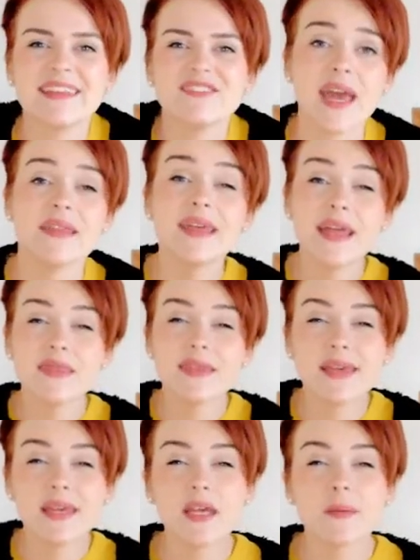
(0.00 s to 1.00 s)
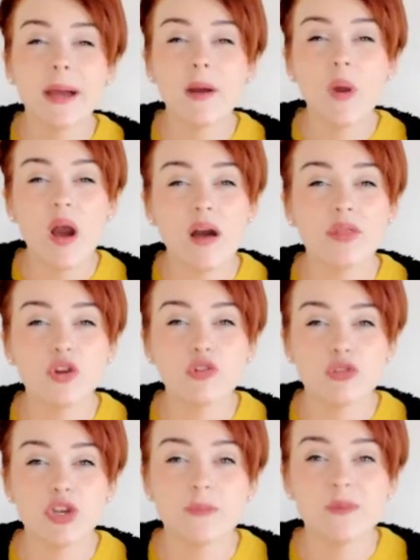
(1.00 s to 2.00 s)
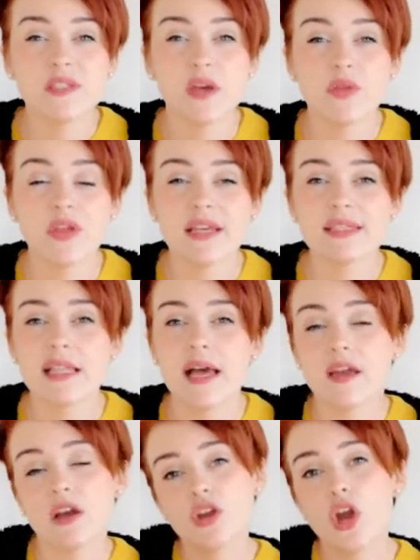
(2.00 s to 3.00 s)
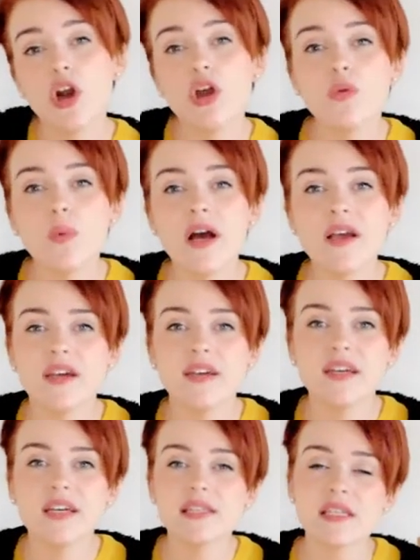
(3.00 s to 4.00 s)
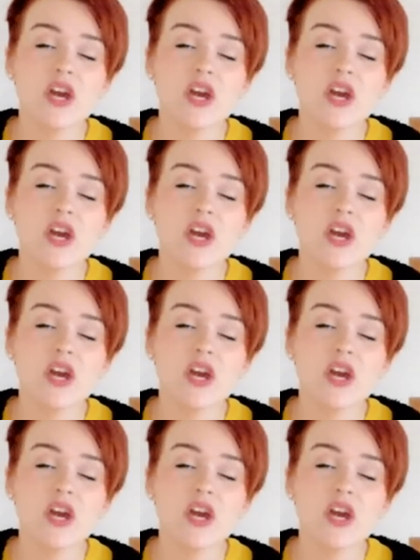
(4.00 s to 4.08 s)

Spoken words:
Okay, then thinking about other groups. So things like co-workers,